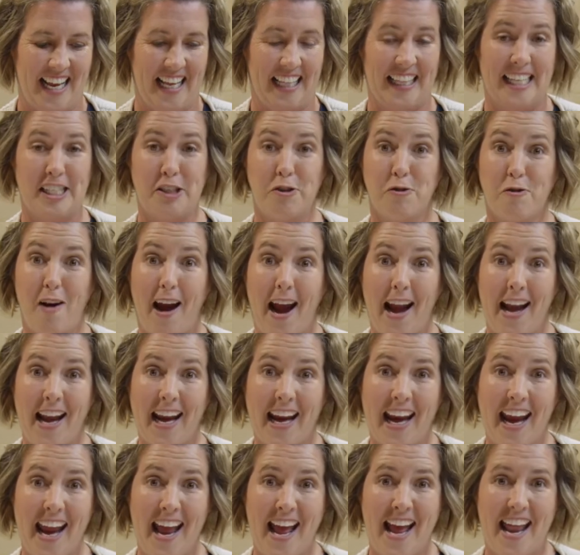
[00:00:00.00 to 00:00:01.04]
Let's try
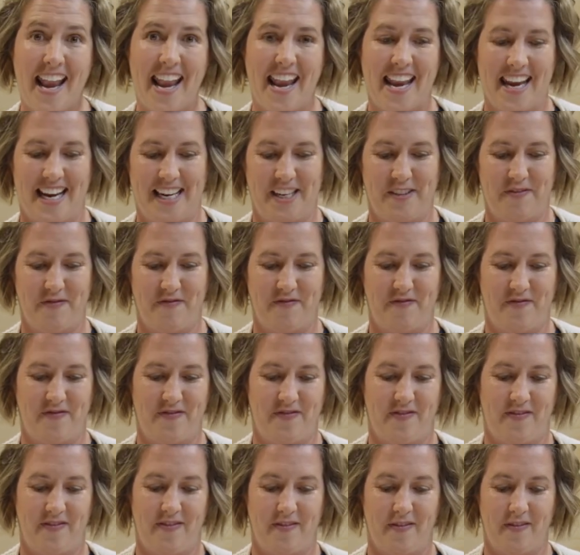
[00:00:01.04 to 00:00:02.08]
it again.
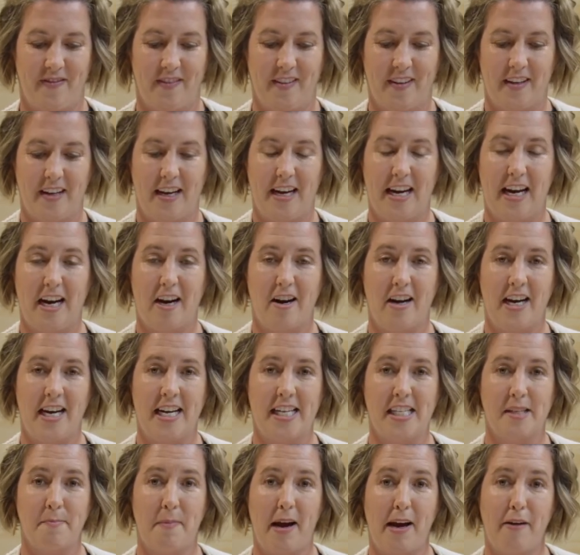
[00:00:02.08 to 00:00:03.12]
Here
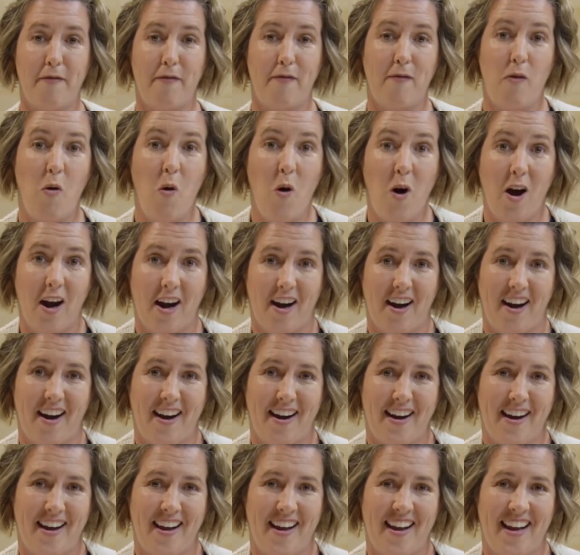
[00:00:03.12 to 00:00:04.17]
is my fork.
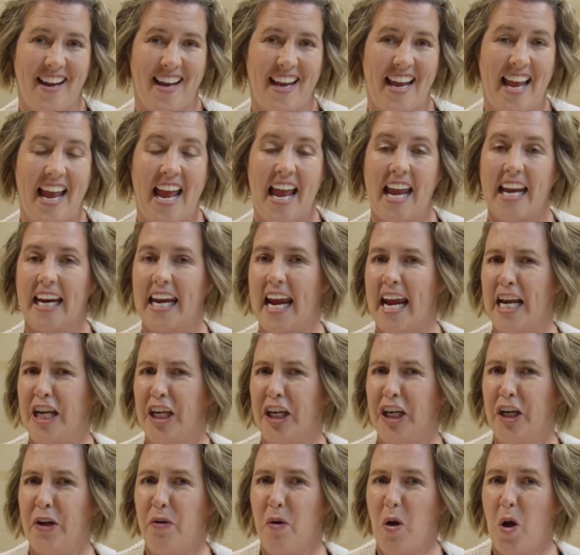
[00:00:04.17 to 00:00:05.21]
Can
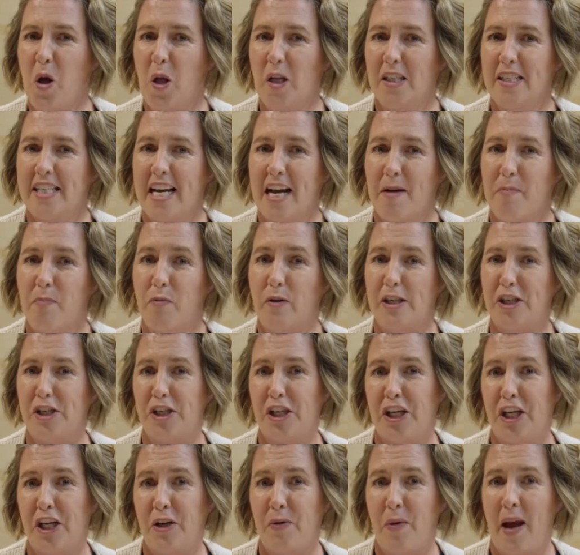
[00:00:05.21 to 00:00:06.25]
you hold up
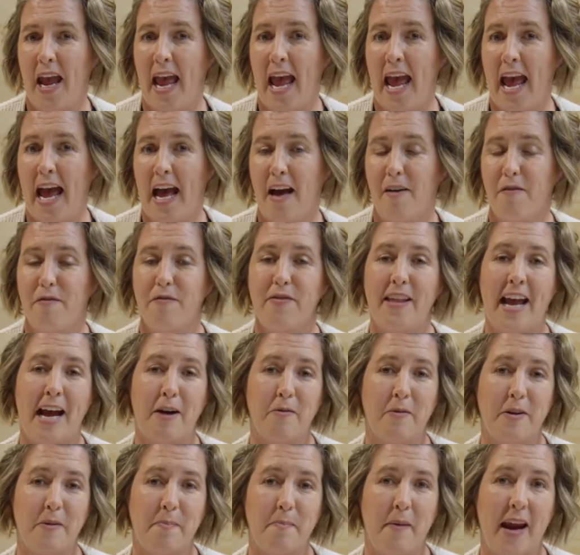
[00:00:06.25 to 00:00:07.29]
what you have
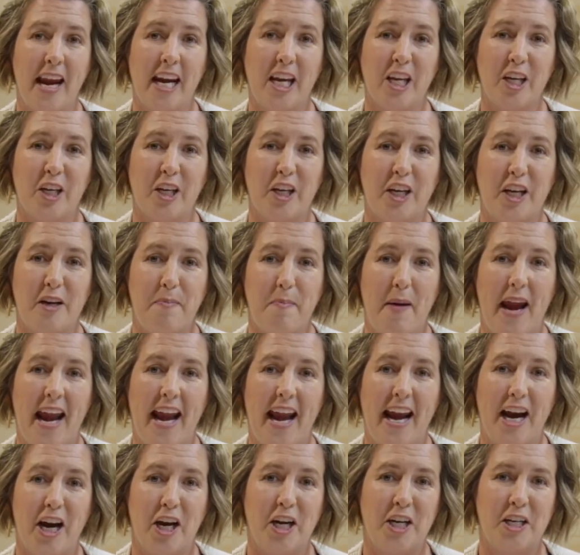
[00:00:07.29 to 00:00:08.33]
that would make a good
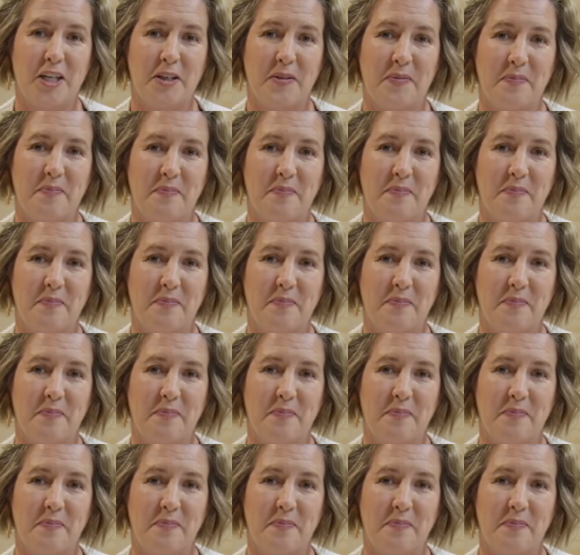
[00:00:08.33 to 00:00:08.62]
pair?